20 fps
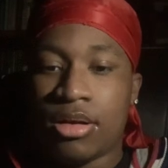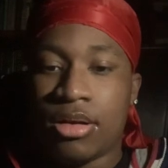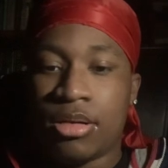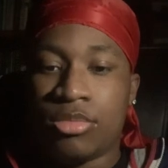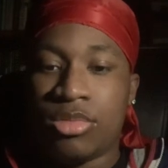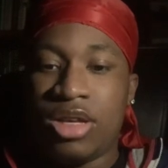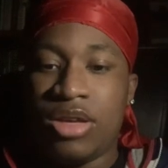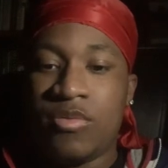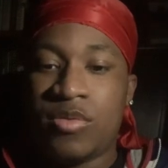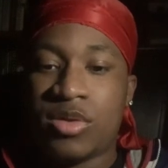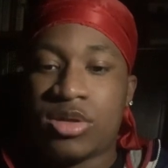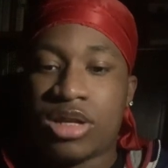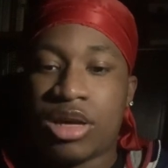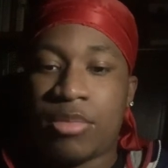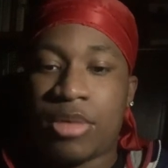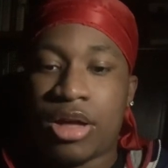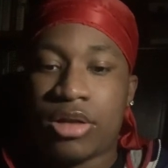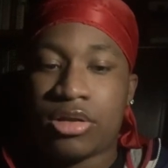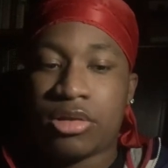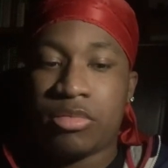Defense came
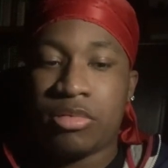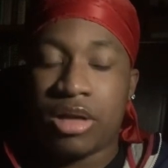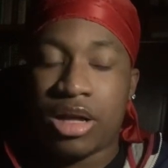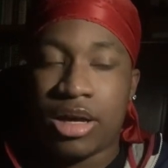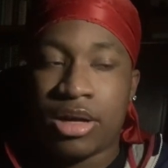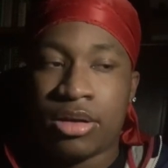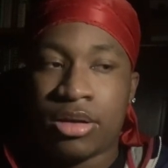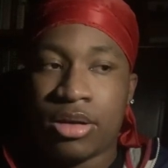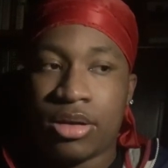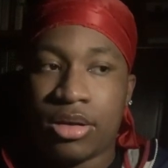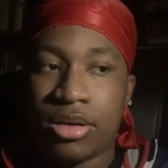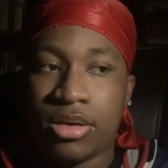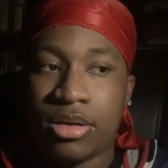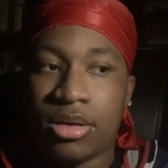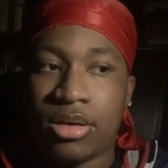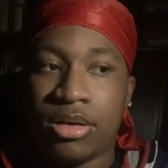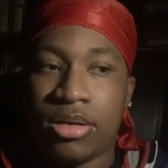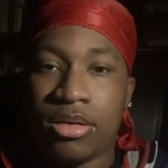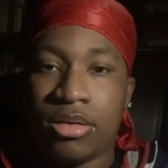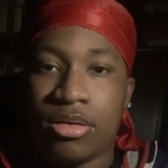out to play.
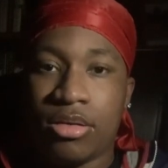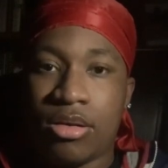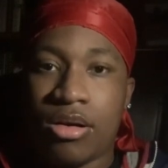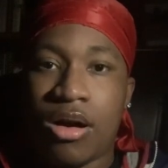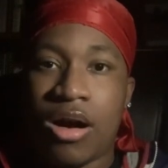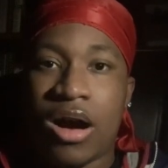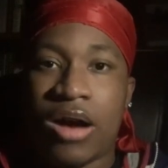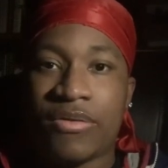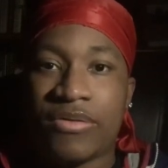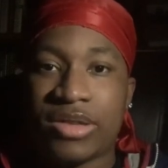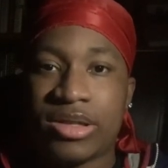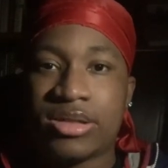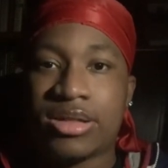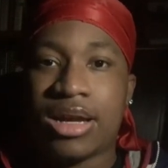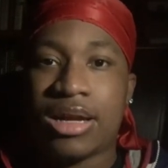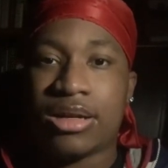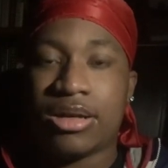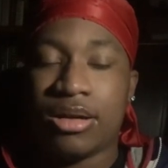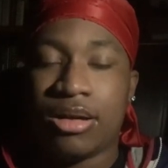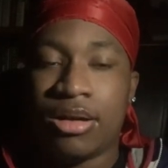Offense got
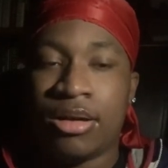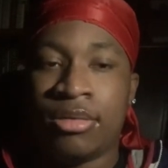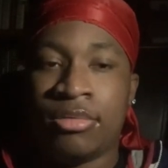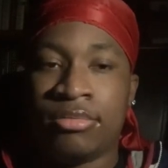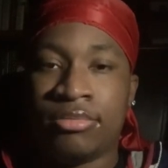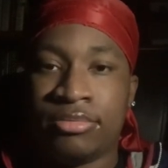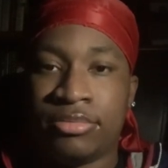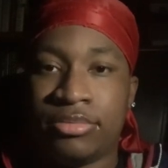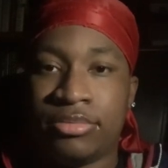to